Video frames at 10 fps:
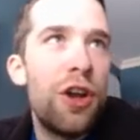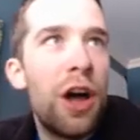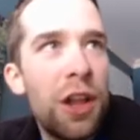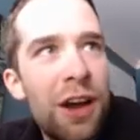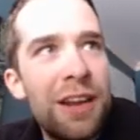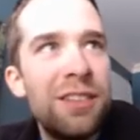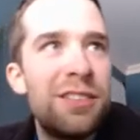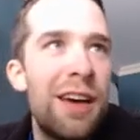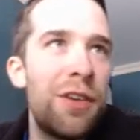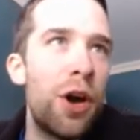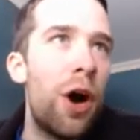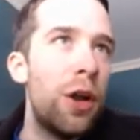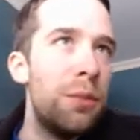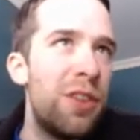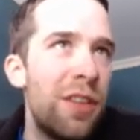aligning 7
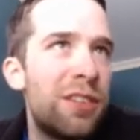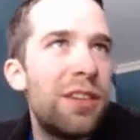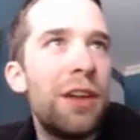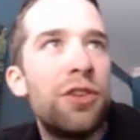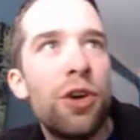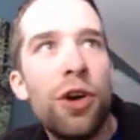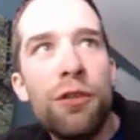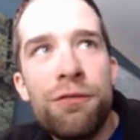columns in the center,